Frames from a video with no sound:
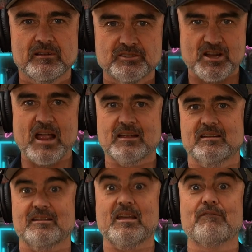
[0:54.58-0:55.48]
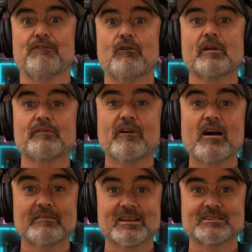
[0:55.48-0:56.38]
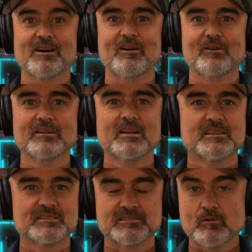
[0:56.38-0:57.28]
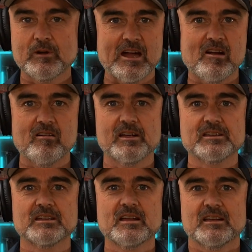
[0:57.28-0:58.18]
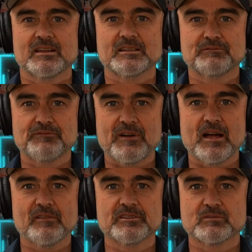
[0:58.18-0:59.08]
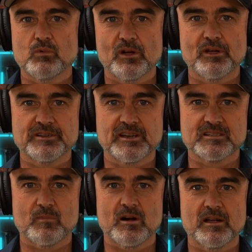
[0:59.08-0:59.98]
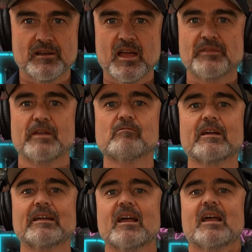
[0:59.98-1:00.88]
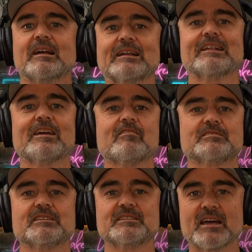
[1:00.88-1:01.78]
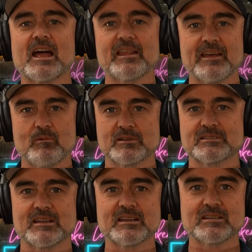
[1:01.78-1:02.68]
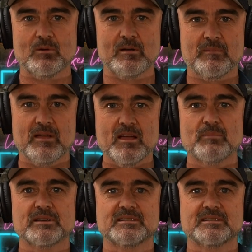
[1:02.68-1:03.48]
Jack, now 45 years old, still carries his father's words in his mind. They ring clear as the day they were said to him, but